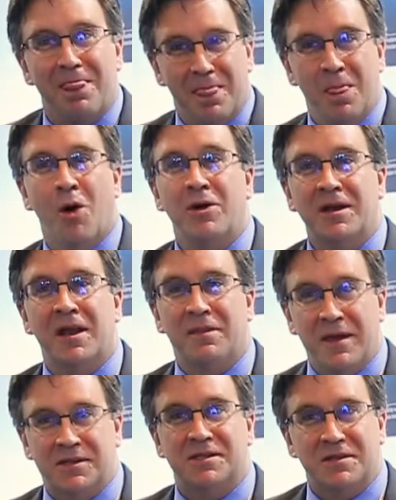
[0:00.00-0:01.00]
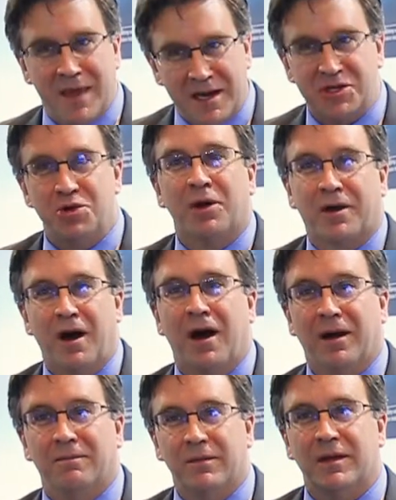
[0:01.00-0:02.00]
knowing that that's your
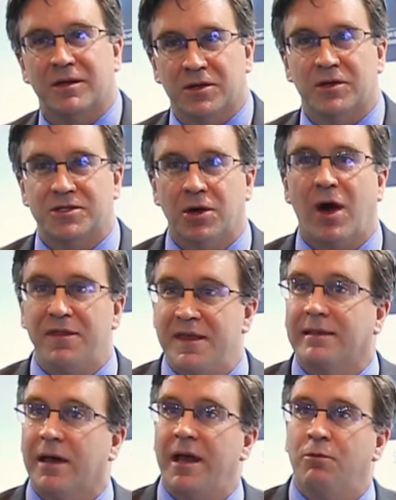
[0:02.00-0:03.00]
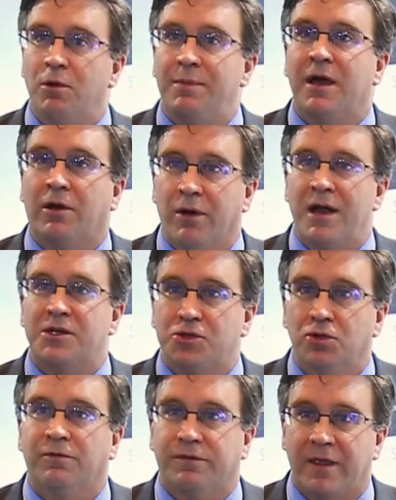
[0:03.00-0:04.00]
car. So I think lighting would be a great
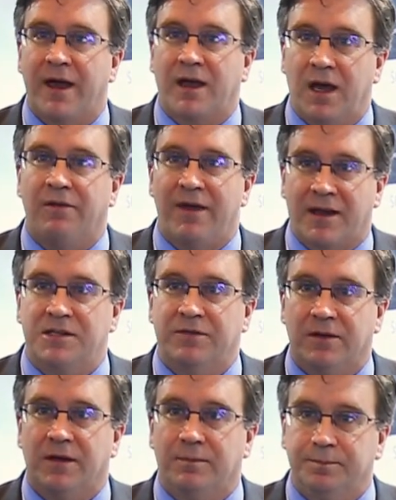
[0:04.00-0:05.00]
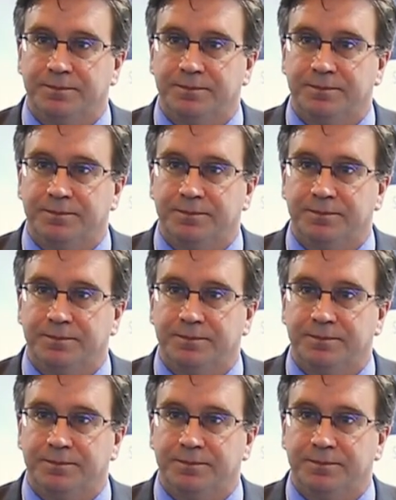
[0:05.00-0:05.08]
tool for that kind of activity.